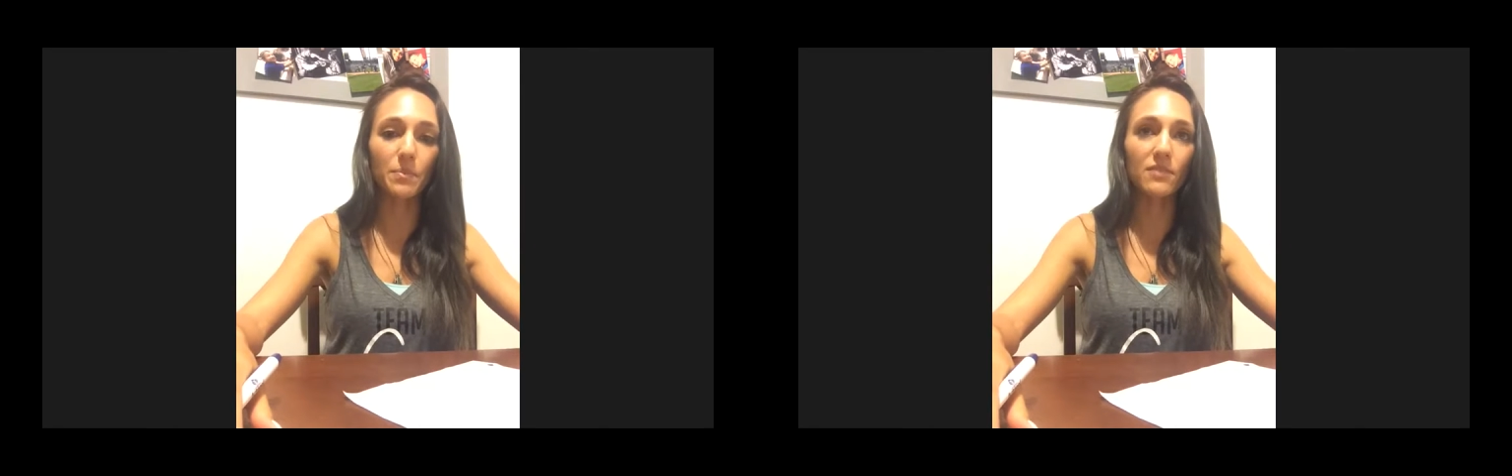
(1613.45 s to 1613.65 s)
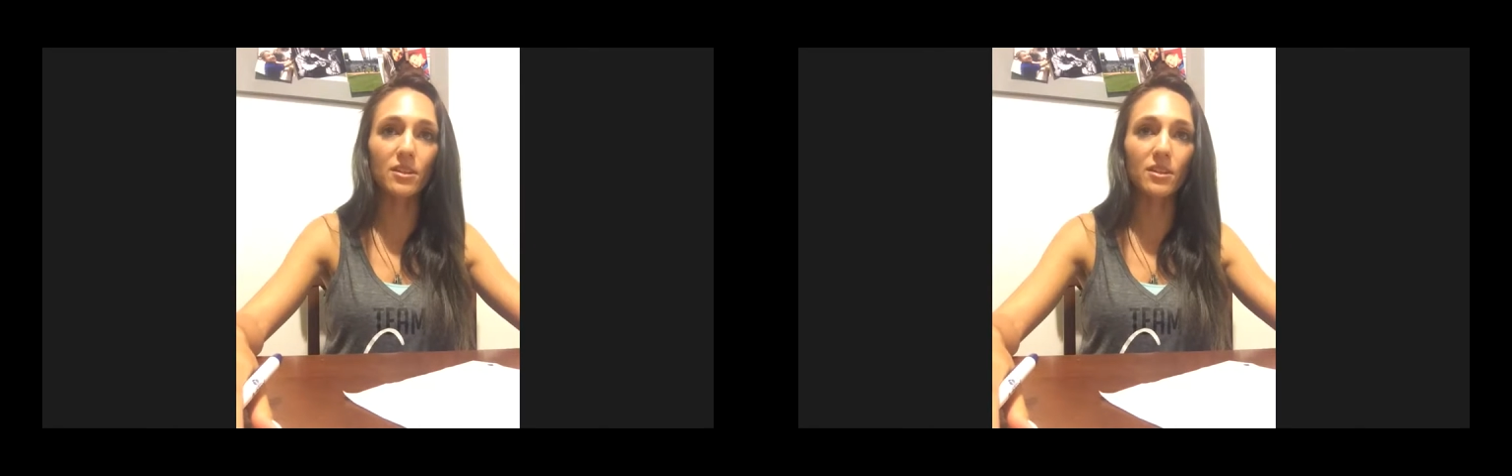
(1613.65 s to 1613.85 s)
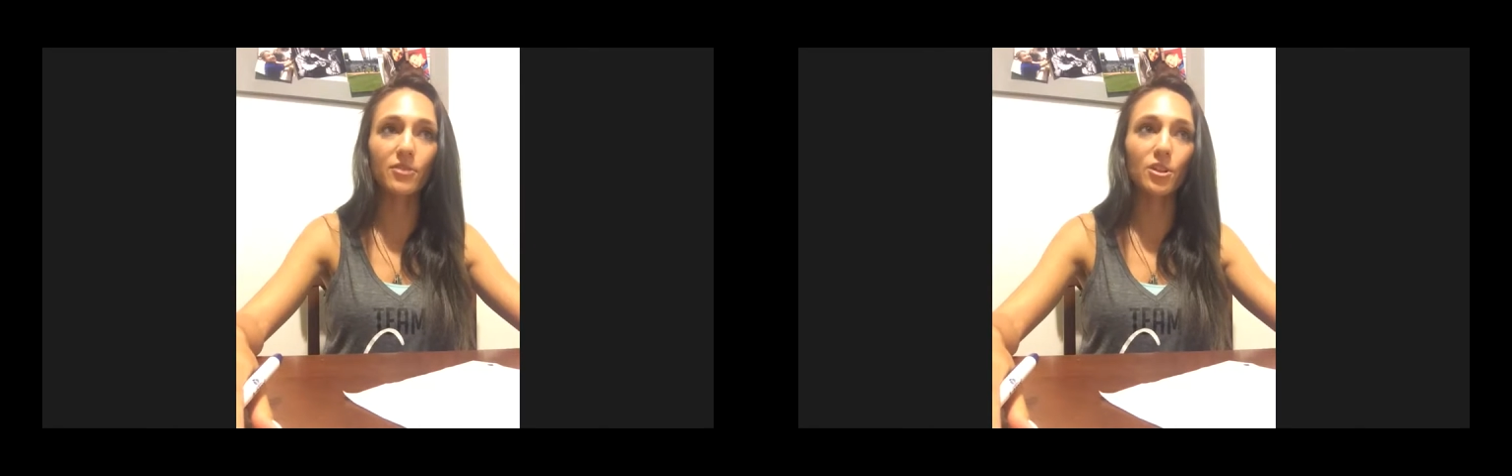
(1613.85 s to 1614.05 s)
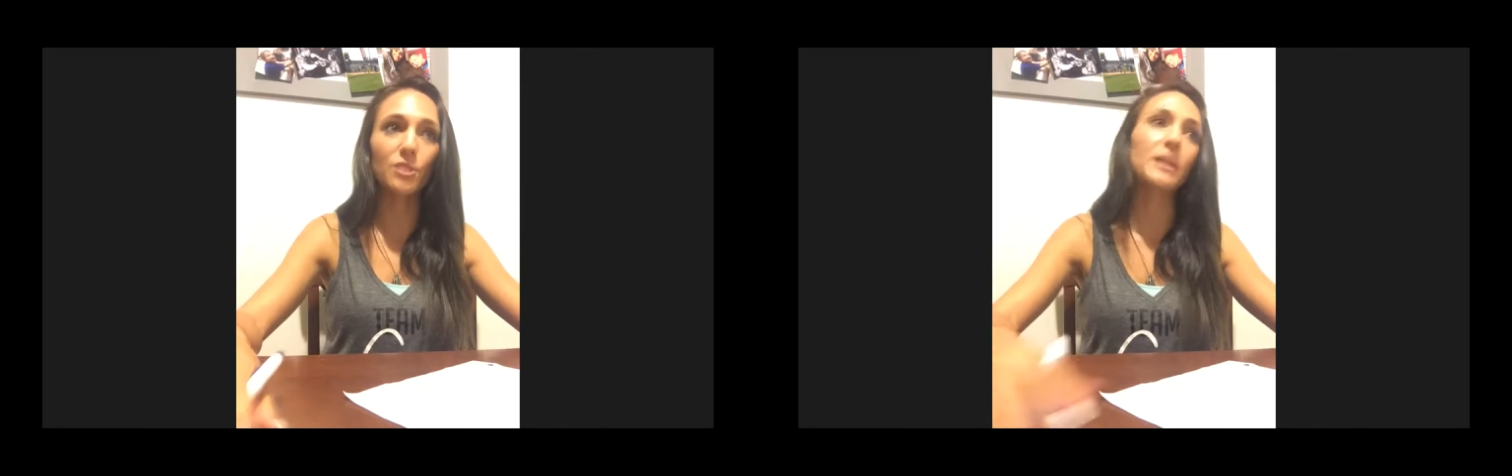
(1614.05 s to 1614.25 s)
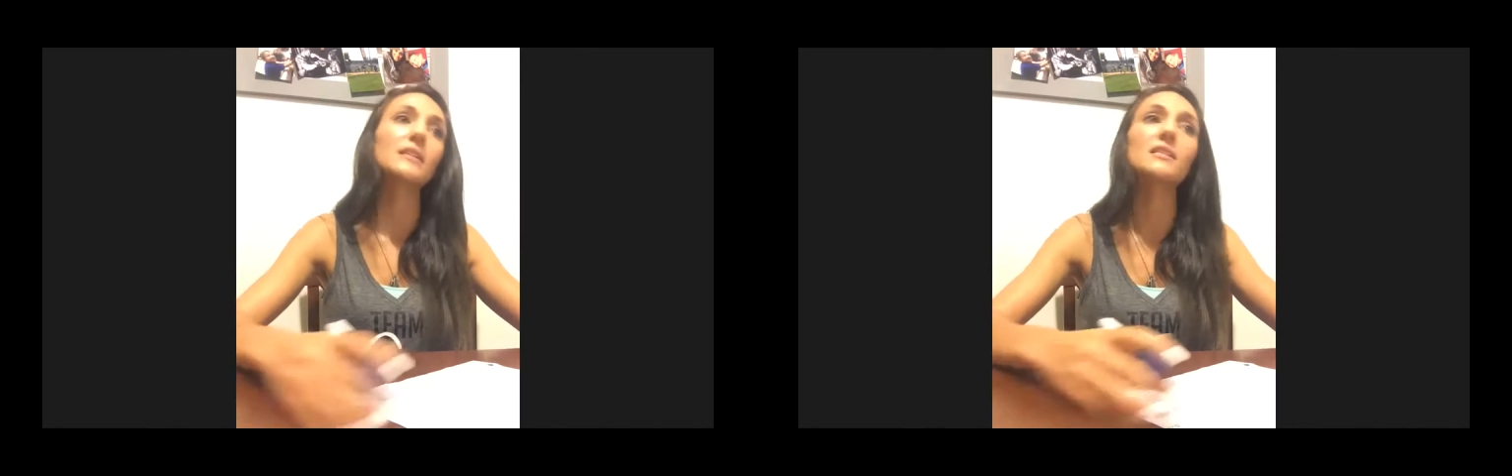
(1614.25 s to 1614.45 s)
even if you're
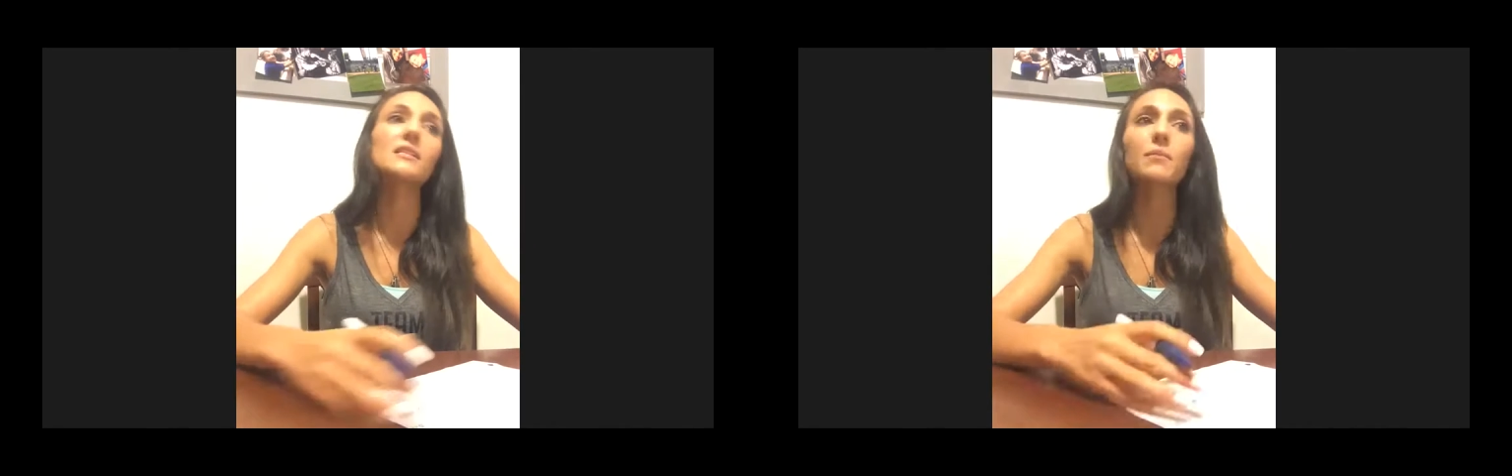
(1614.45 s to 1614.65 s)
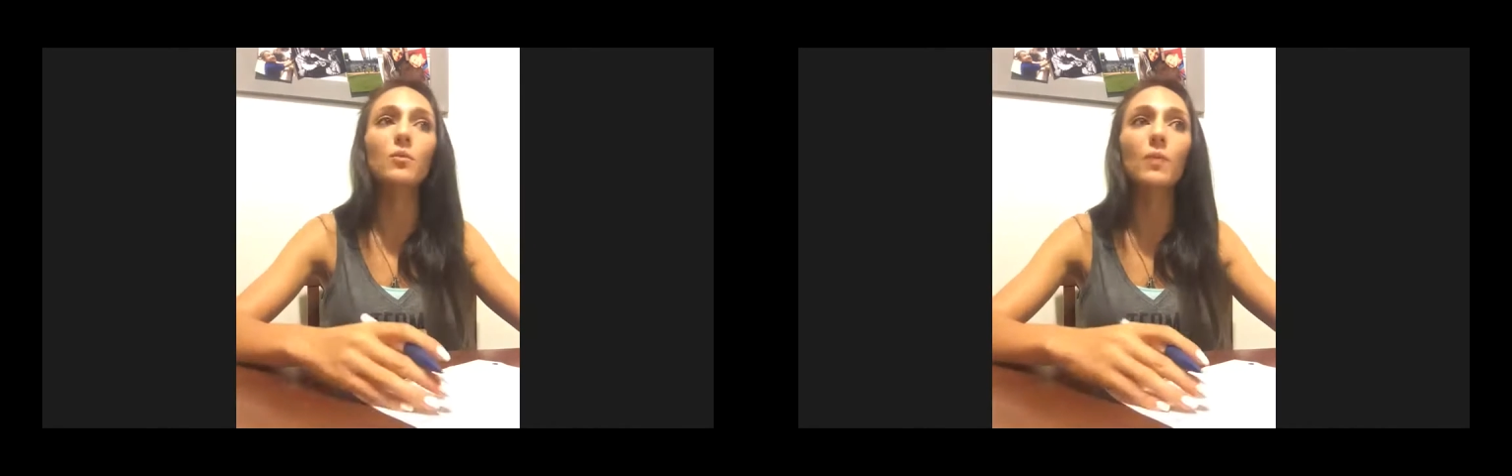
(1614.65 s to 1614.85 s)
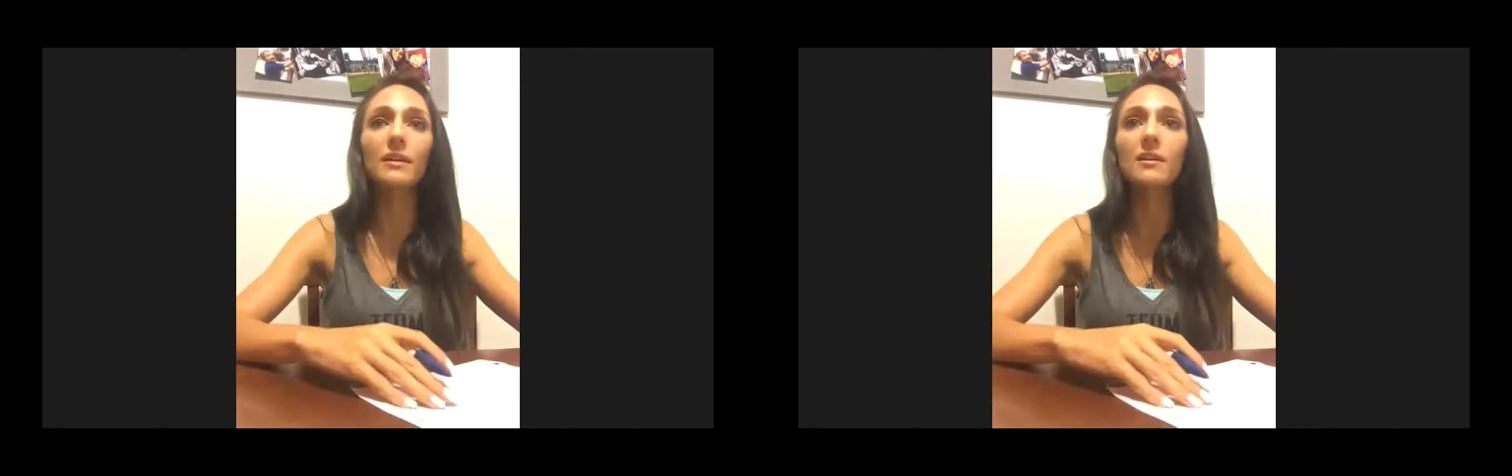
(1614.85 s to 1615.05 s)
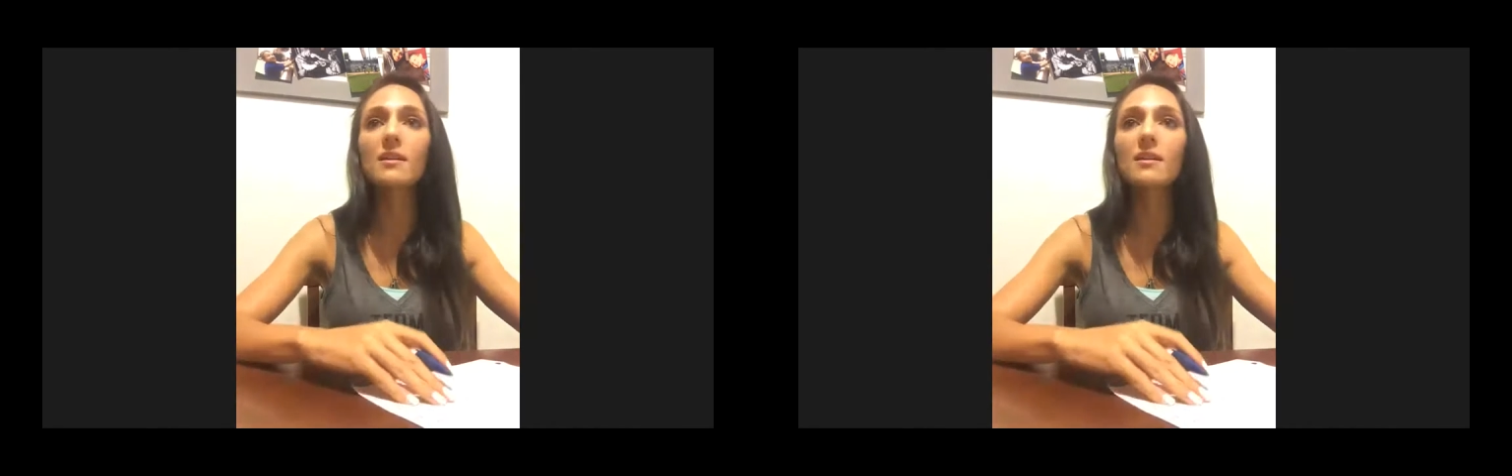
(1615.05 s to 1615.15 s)
making someone wait,